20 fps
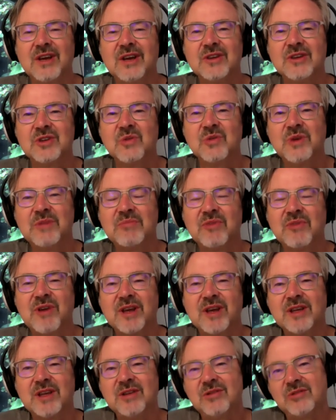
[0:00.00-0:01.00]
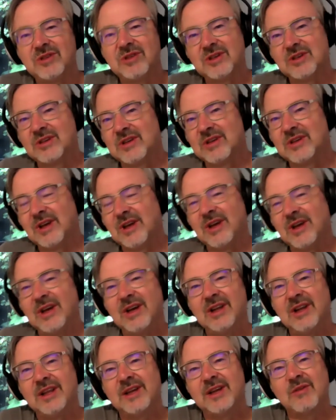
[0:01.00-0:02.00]
So what brought you to,
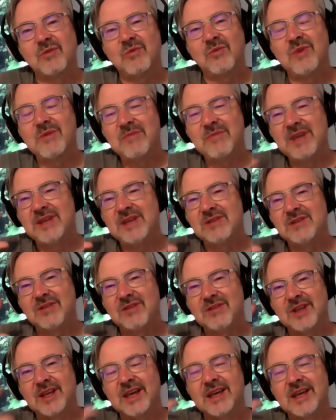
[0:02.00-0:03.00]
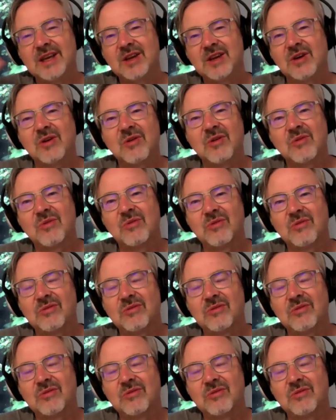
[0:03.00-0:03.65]
what made you think I'm going to go